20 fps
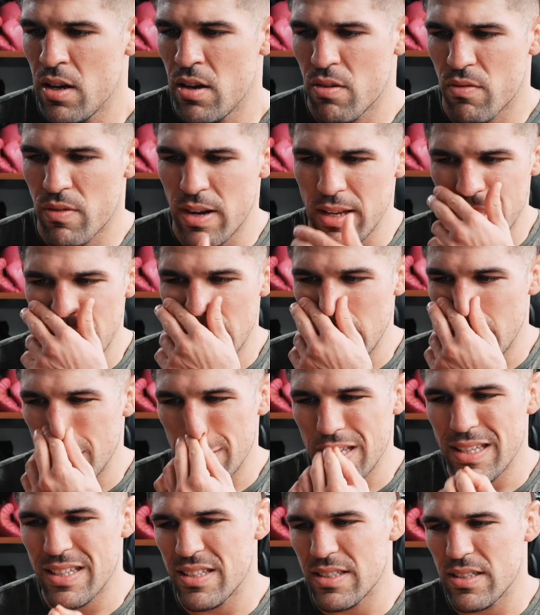Right there,
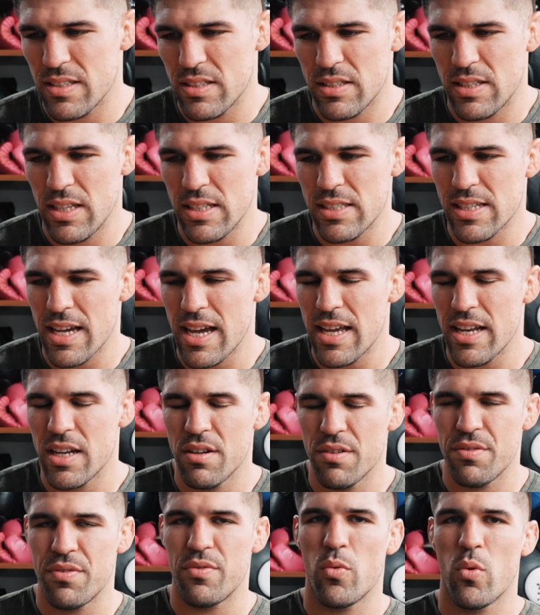this kind
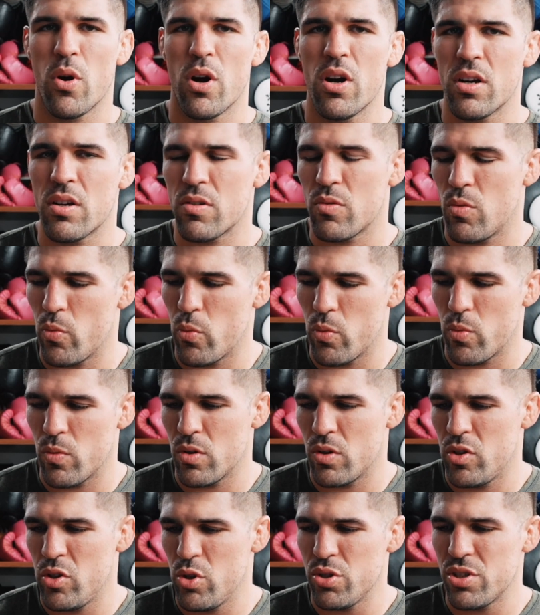of work
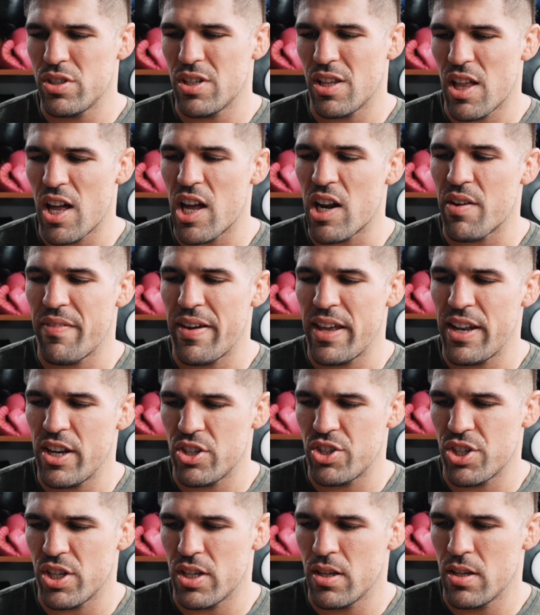uses a lot of
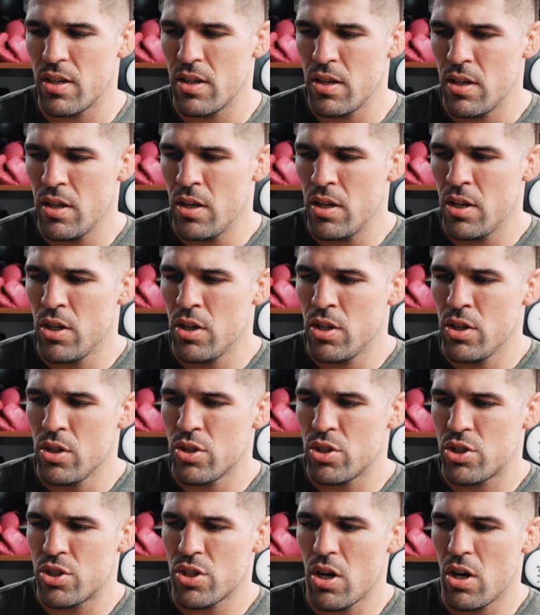energy.
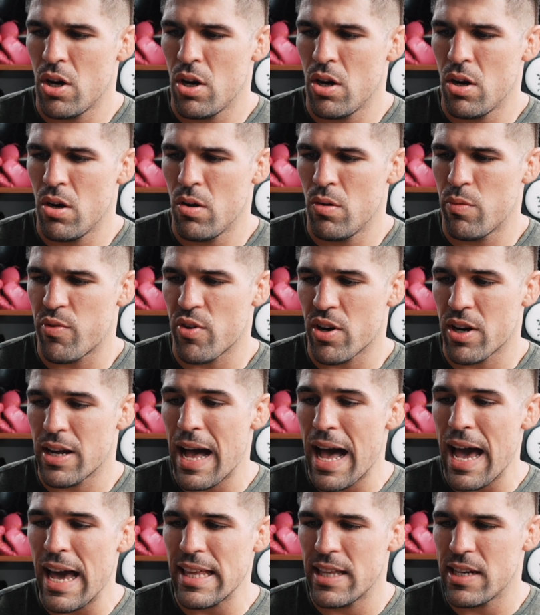So for a
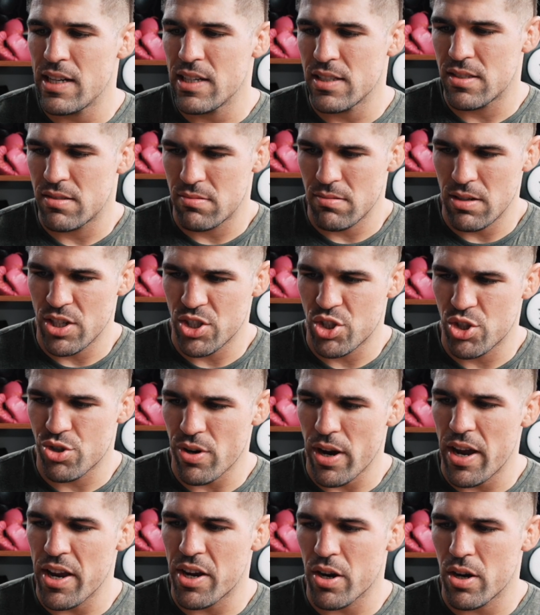guy that is a
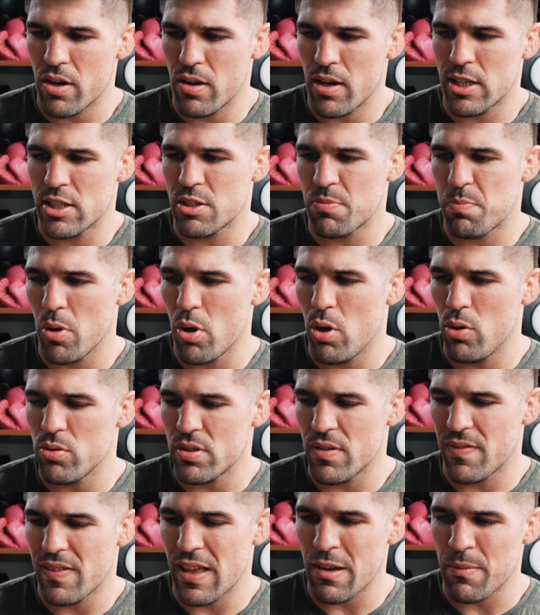striker,
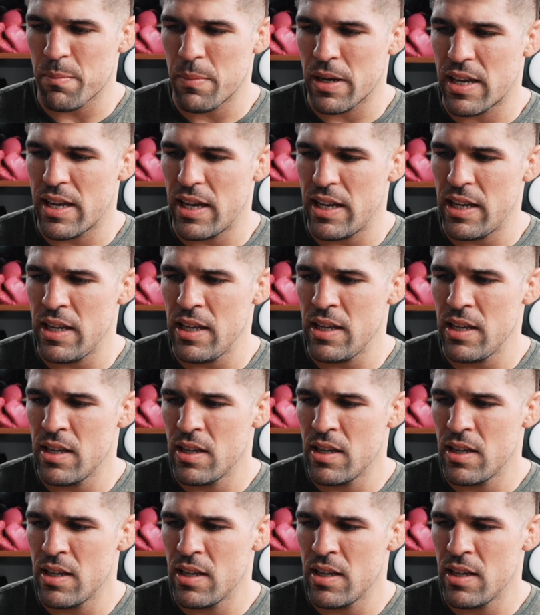explosive like McKinney,